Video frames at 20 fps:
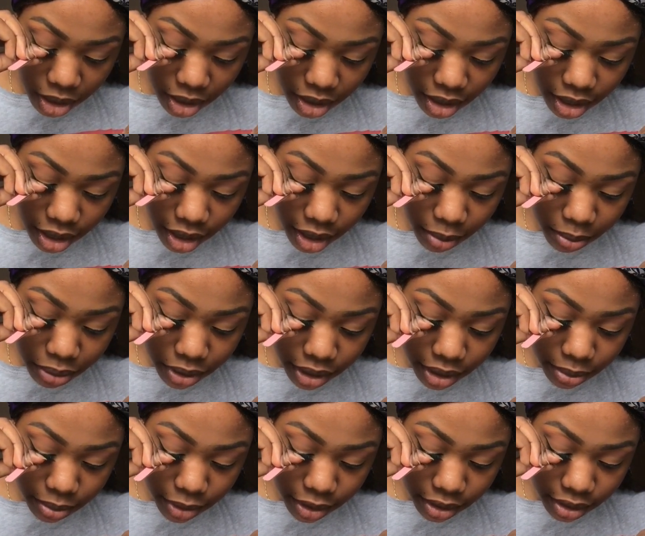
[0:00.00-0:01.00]
And I put
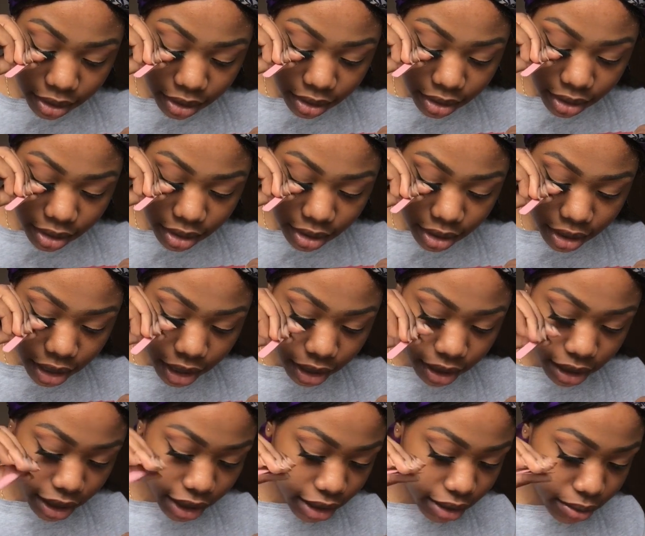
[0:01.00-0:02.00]
them on
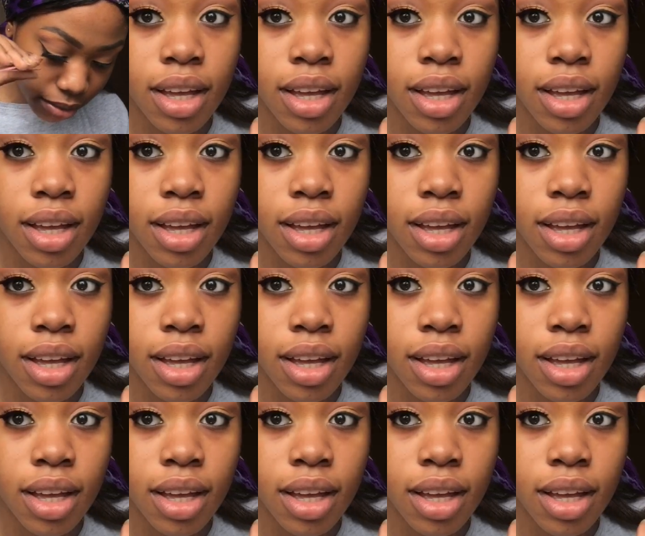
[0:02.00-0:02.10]
like that.